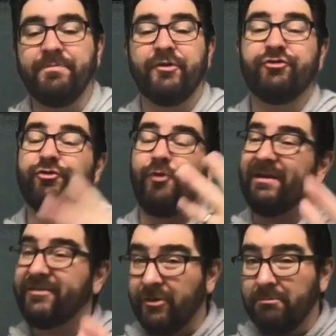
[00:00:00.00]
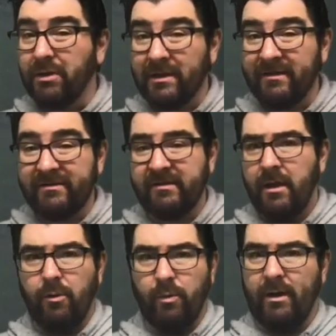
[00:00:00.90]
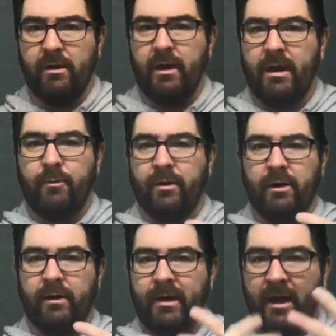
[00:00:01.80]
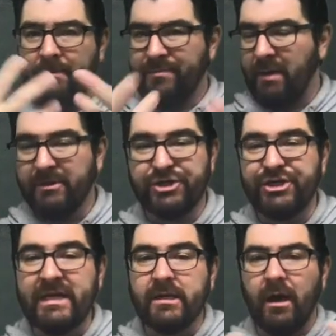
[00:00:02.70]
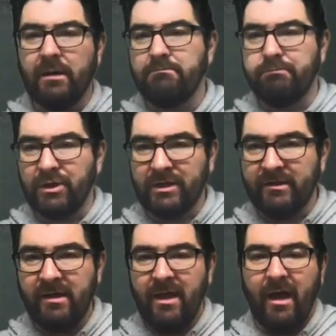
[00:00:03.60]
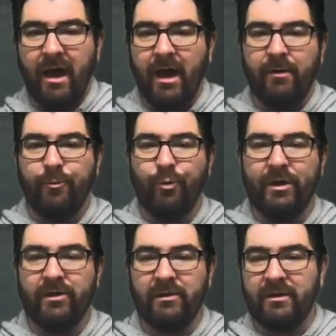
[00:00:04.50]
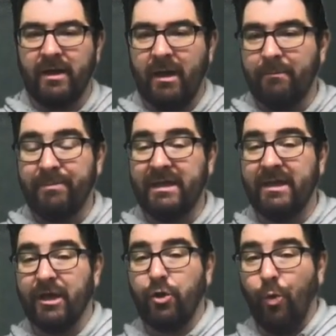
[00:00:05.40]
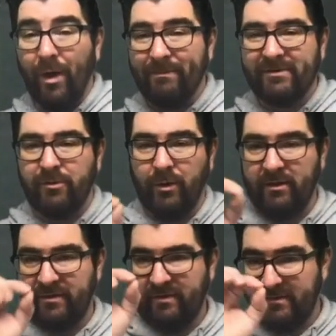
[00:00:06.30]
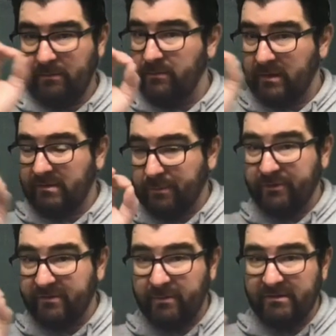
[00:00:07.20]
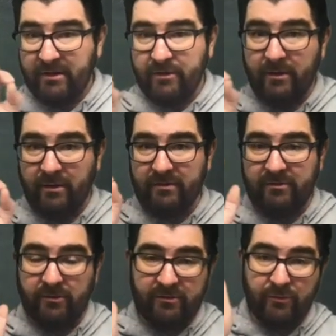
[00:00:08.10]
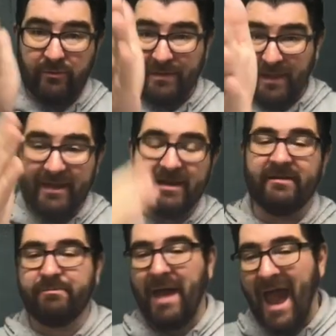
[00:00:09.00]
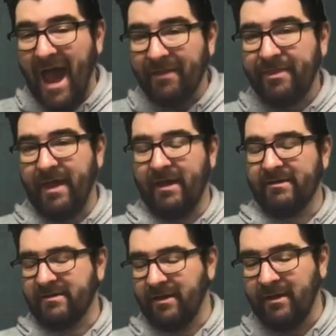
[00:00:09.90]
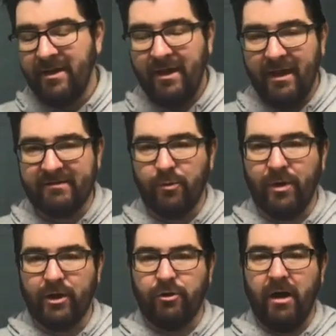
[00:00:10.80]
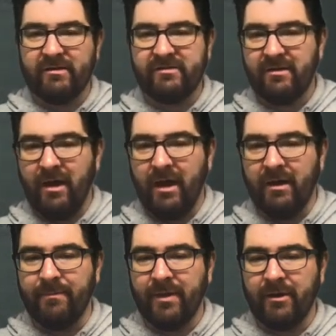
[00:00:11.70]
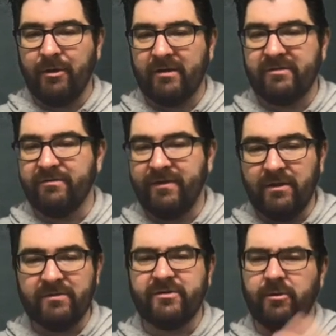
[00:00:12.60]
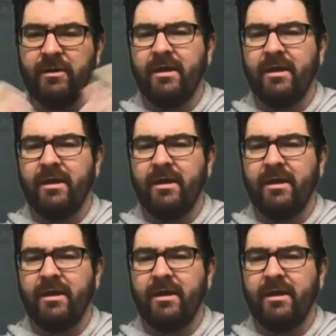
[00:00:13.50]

Tracer bullets, where a machine gun bullet will be equipped with some explosive material to light its path as it went across across the field, so